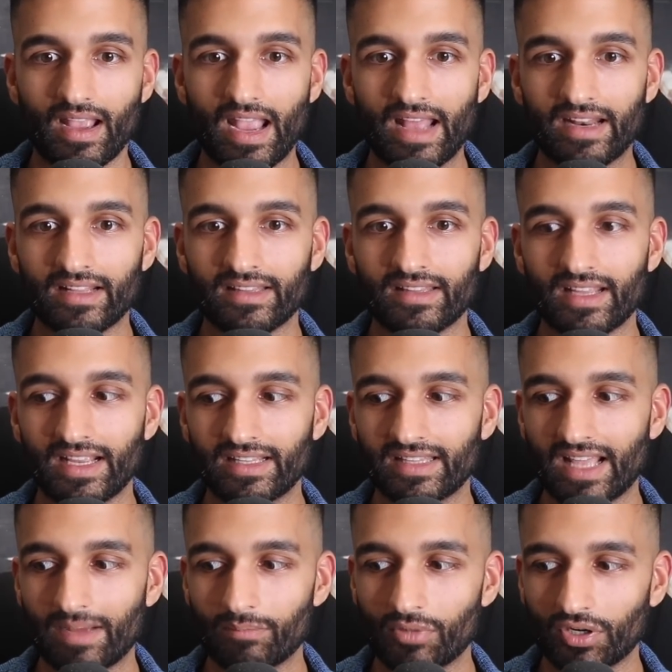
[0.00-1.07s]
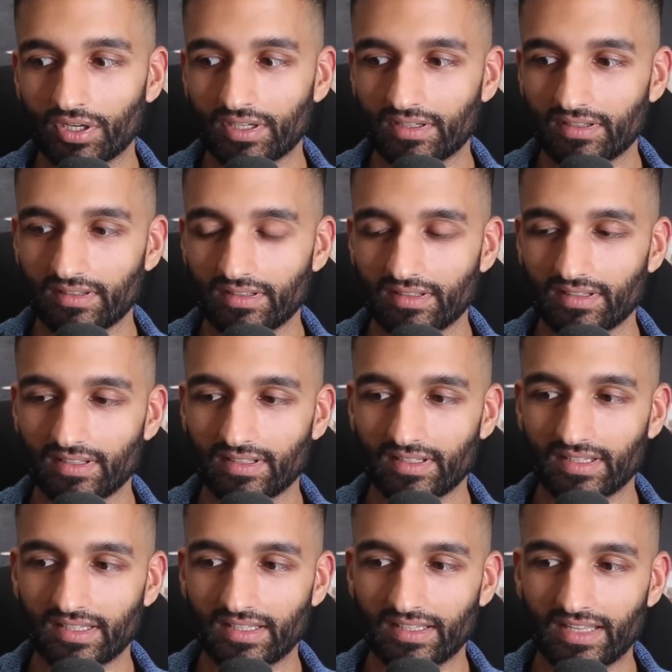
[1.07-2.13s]
And in that book,
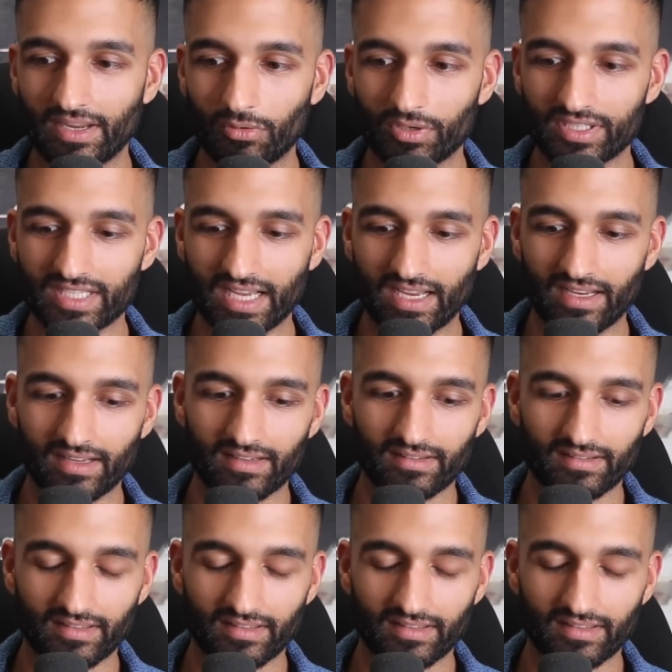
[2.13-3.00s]
there was a